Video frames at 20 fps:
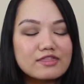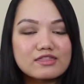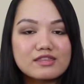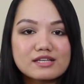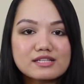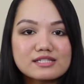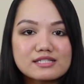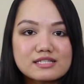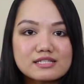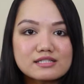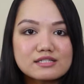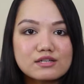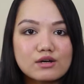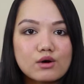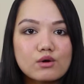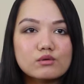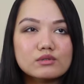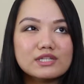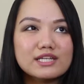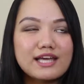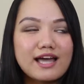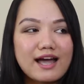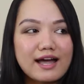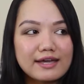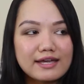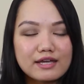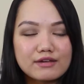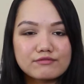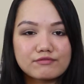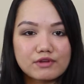This is the only
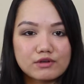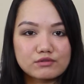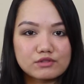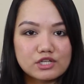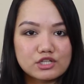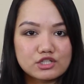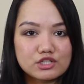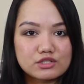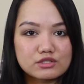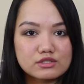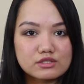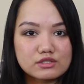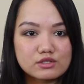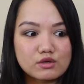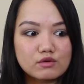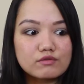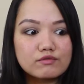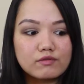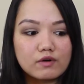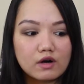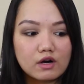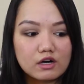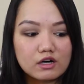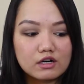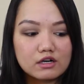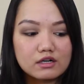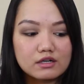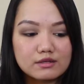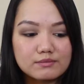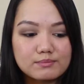high-end foundation so
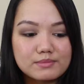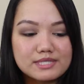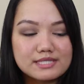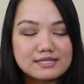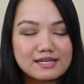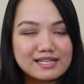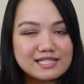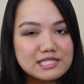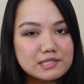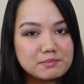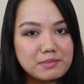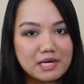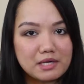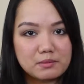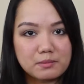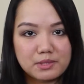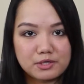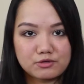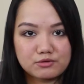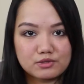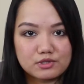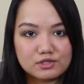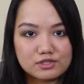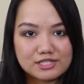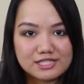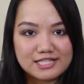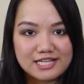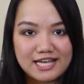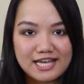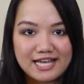far, besides Bare
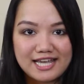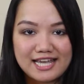Minerals,